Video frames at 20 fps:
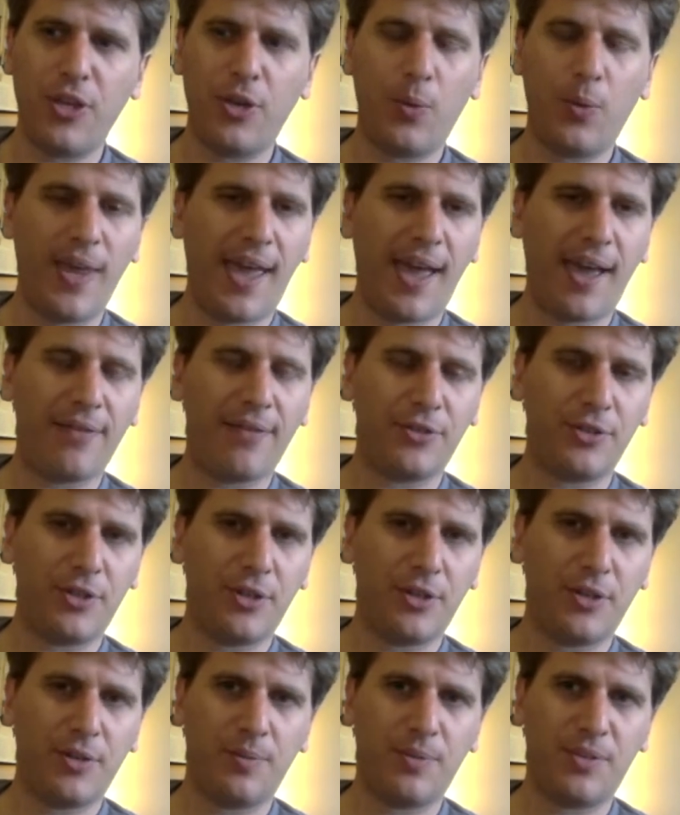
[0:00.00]
we have
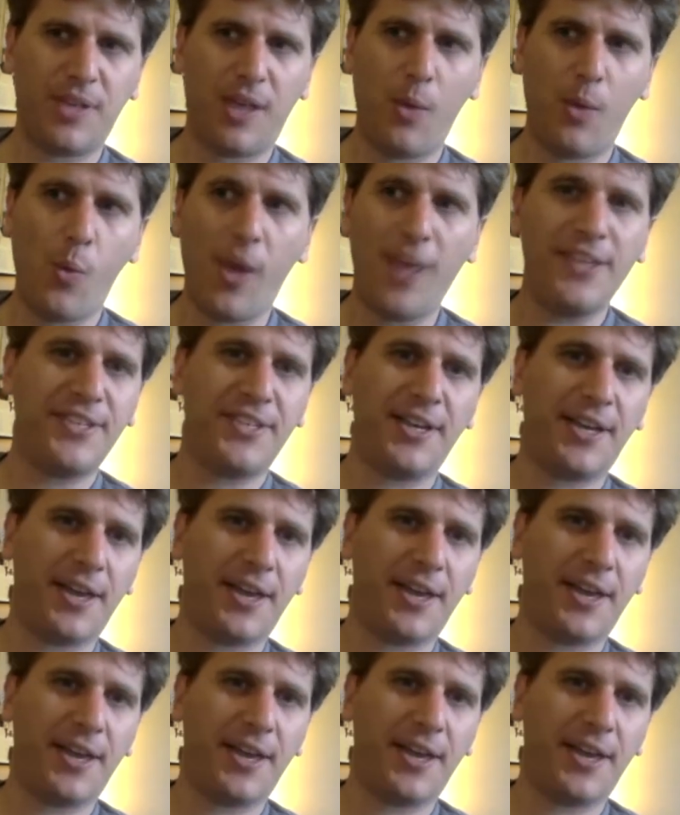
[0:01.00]
to say when's it
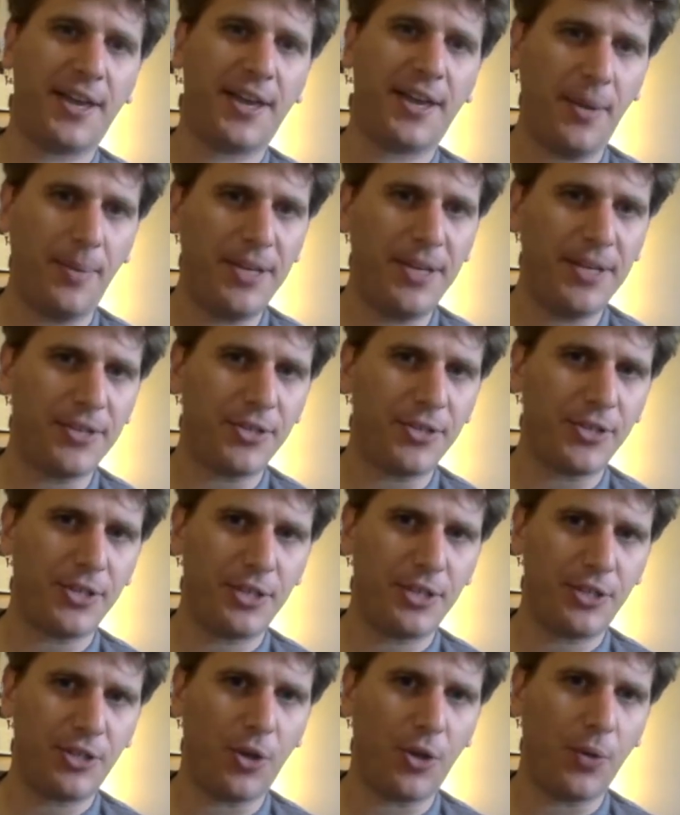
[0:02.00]
going to happen. I mean,
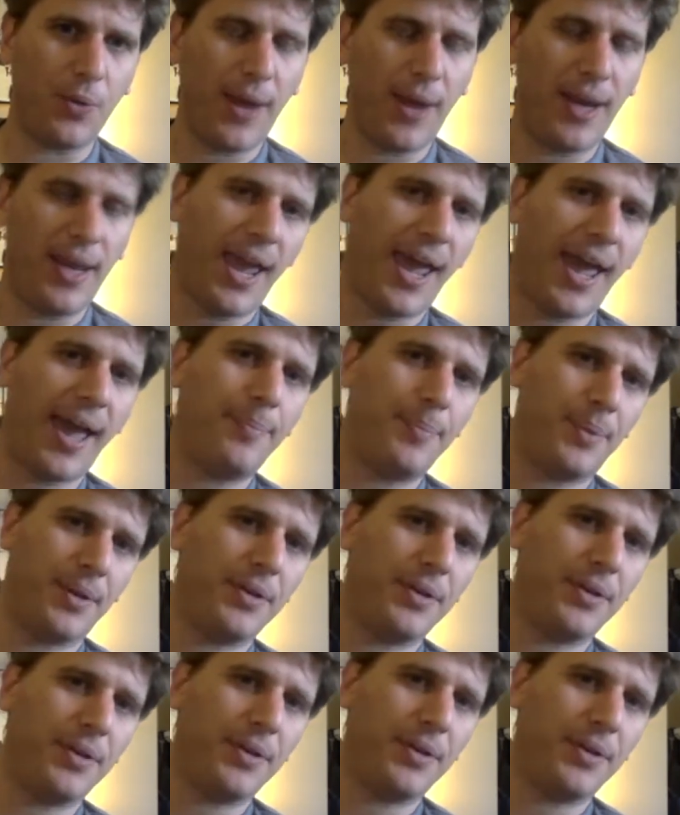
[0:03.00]
it's it's already happened.